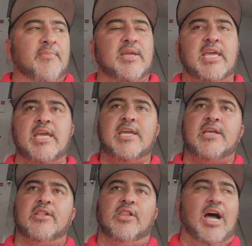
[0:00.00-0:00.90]

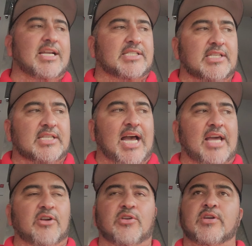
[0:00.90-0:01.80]
He lost the
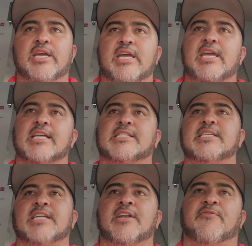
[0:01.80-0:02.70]
title. Yes,
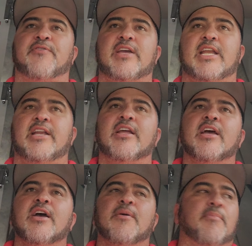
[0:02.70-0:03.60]
he's
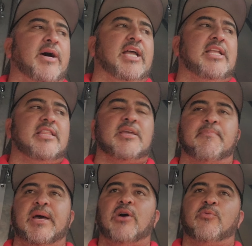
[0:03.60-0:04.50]
undefeated, but the
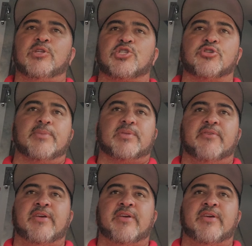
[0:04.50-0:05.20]
belt was stripped of